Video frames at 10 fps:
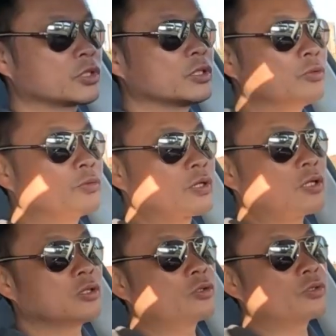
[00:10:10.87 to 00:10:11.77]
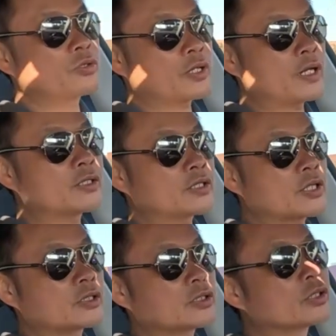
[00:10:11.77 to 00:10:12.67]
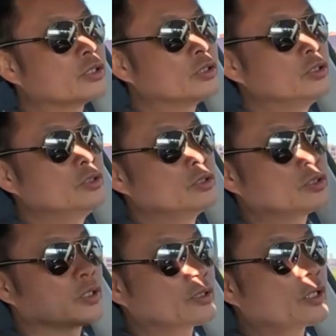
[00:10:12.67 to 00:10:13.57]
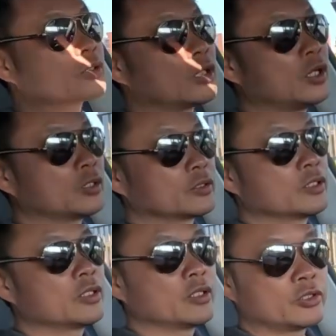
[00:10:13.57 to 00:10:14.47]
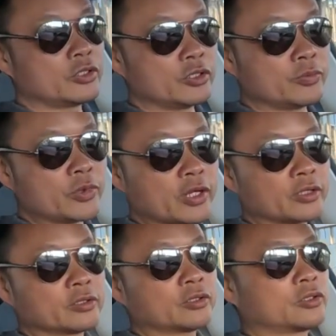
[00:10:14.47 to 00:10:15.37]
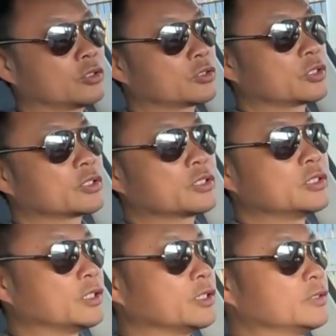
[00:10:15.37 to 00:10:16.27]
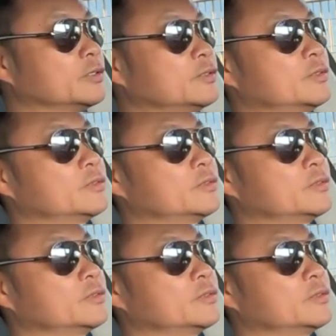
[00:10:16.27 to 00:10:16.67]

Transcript: Let's try downtown. The acceleration here by Tesla is obviously